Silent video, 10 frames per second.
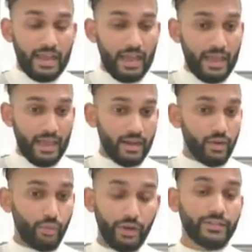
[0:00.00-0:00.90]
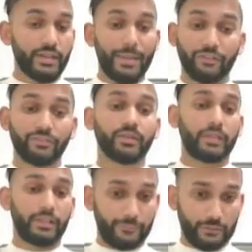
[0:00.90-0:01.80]
And reduced amount of the
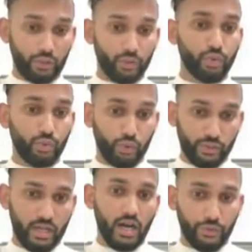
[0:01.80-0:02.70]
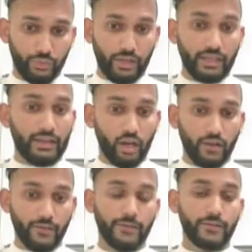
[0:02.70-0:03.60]
blood flow through those arteries can
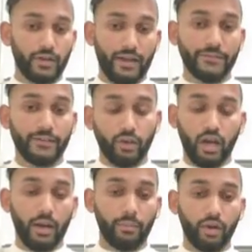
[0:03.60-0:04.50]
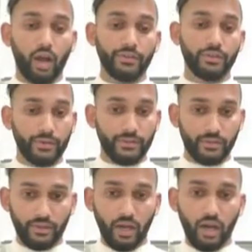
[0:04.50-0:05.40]
cause us to have consequences
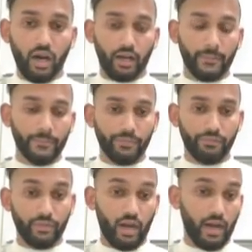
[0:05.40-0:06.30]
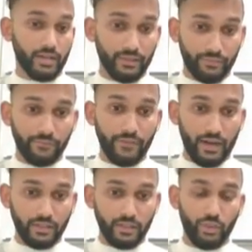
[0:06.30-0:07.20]
on the heart. There are several
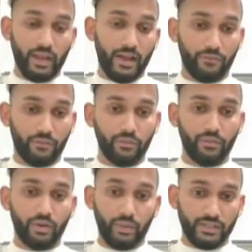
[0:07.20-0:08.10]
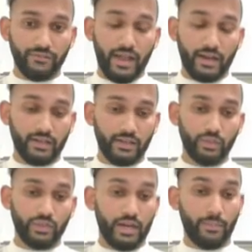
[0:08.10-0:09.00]
factors. We have risk factors
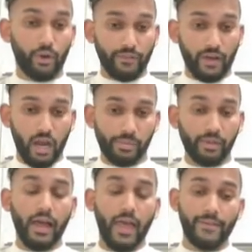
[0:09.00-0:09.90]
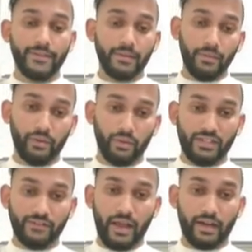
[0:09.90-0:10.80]
which are modifiable, and some of the
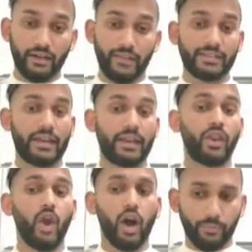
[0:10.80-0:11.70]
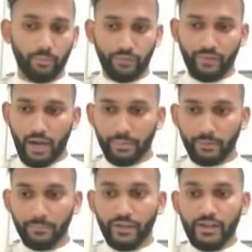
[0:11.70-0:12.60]
risk factors that are not modifiable.
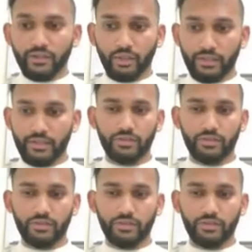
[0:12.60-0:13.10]
So let's just